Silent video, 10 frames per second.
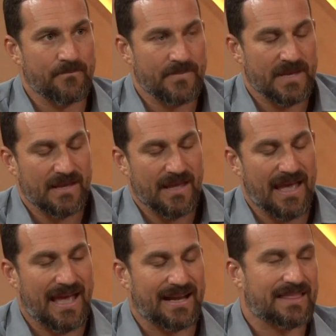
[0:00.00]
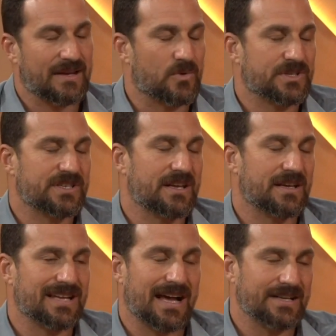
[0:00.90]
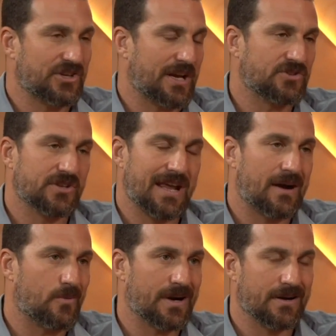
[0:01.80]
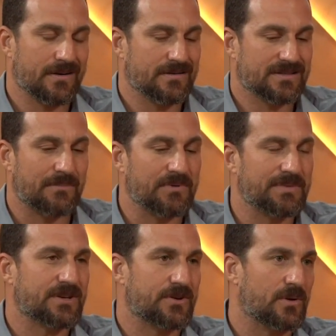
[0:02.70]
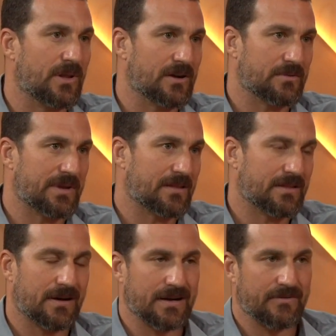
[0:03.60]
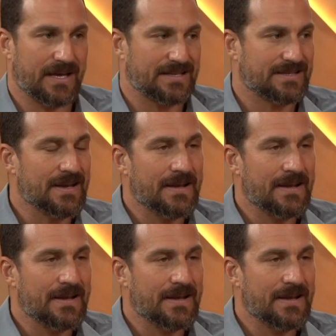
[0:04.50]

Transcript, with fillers: Mm-hmm. And I think we're seeing a tide change now where supplements are no longer being thought of as